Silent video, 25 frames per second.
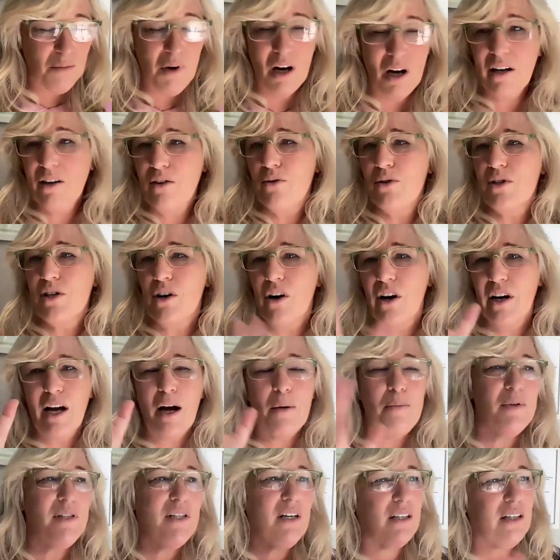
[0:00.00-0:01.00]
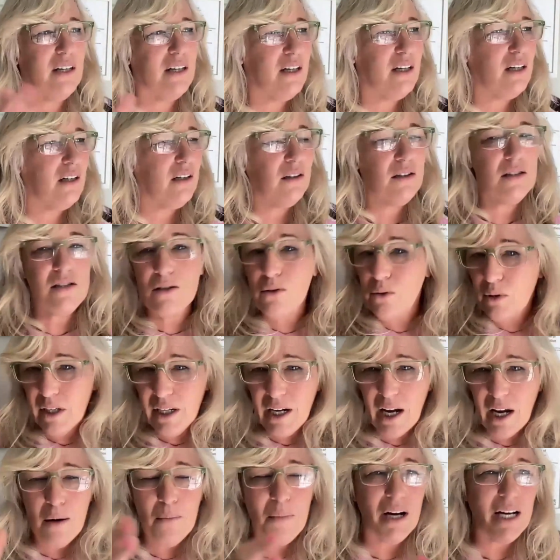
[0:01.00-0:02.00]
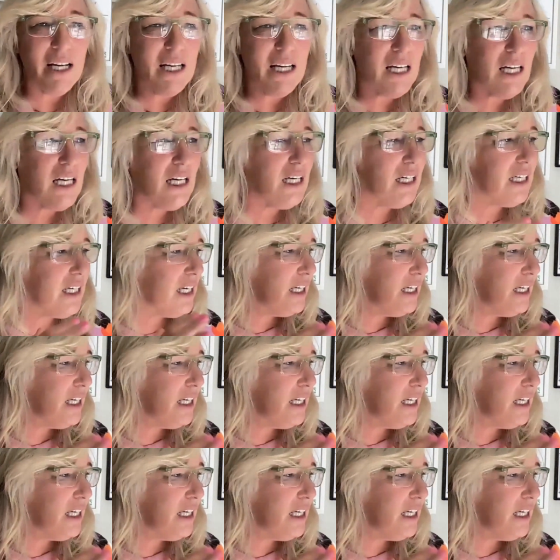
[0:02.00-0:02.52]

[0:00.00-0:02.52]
Michael's going up and down the hill, sorting out my gear,